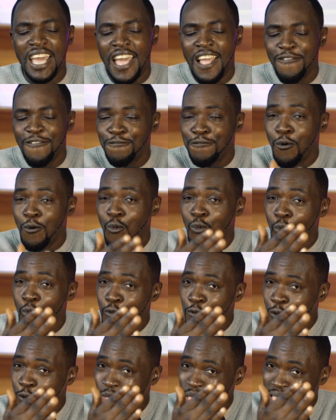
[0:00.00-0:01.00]
And for
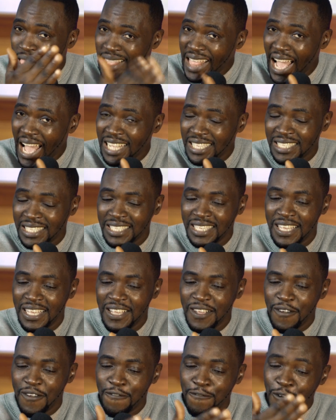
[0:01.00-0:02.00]
what
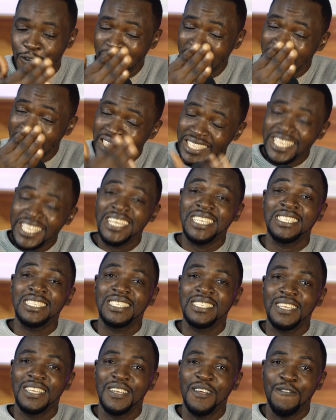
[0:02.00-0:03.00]

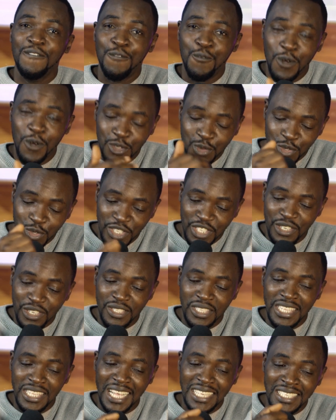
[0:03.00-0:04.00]
Kojo
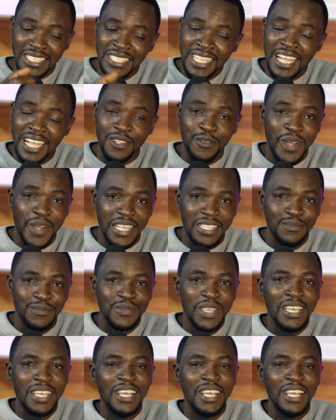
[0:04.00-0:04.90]
Sheldon has done, right?